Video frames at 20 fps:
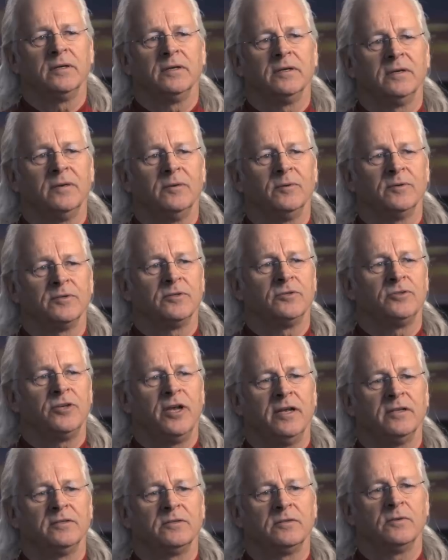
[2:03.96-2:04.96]
It was a
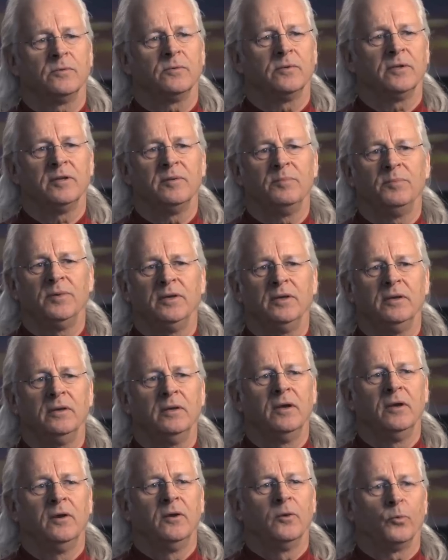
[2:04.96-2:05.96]
chance to really
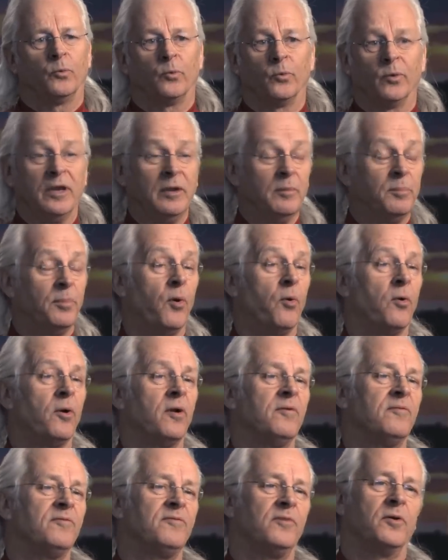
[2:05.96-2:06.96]
be
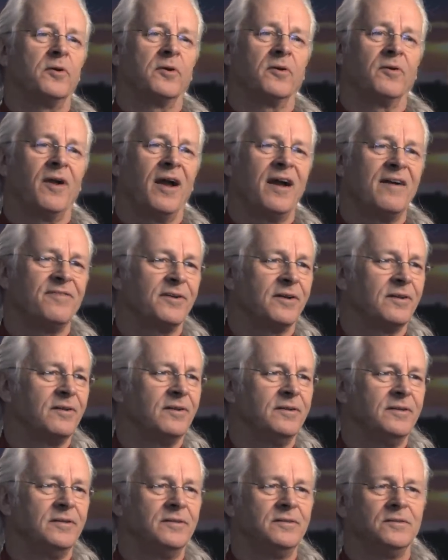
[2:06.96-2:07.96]
reborn
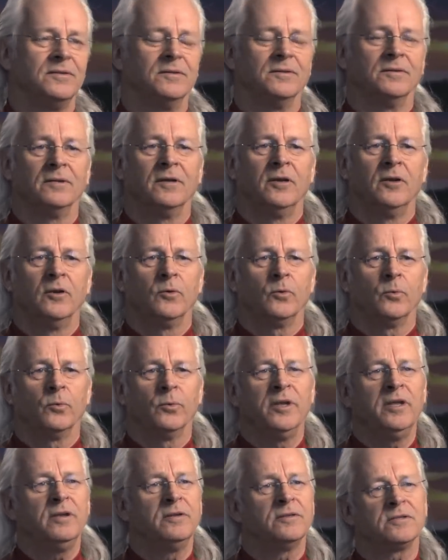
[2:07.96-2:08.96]
photographically, to
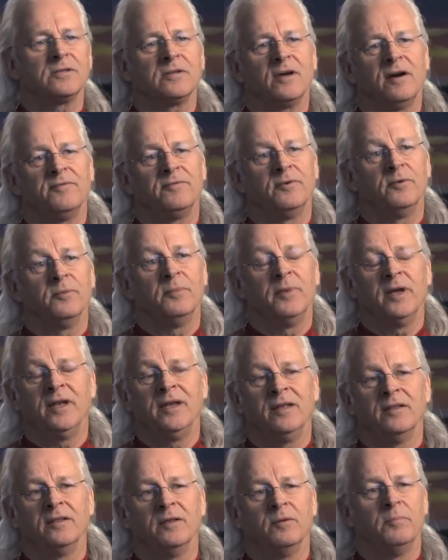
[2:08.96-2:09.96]
rediscover
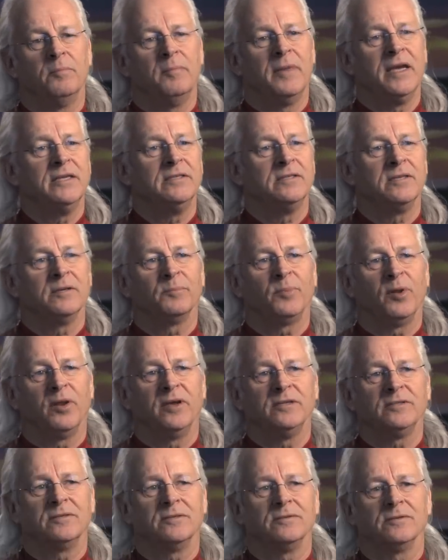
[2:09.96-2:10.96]
many of the amazing
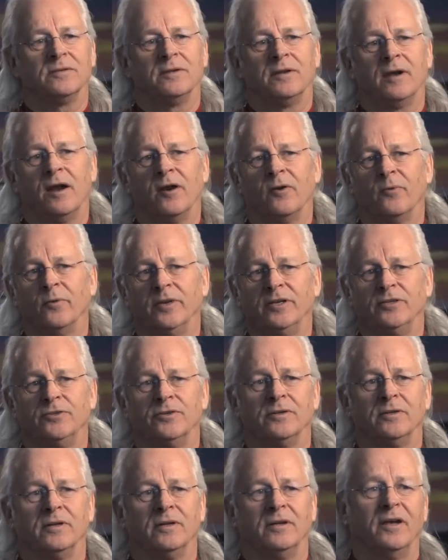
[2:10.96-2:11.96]
places in our
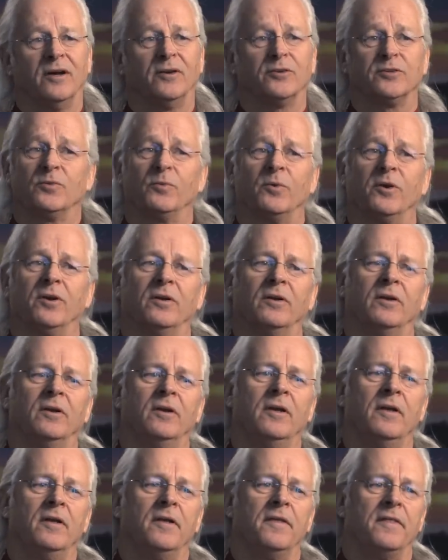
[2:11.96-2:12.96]
region and elsewhere
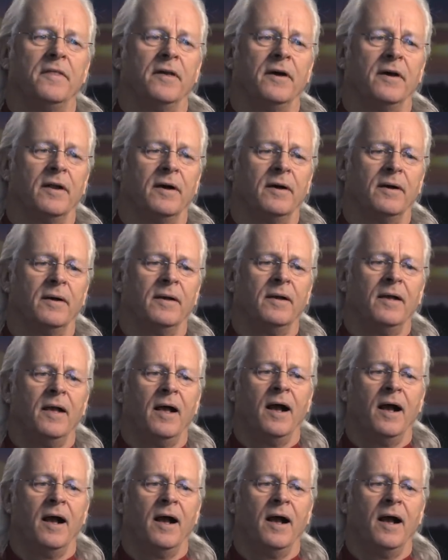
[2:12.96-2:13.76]
that uh,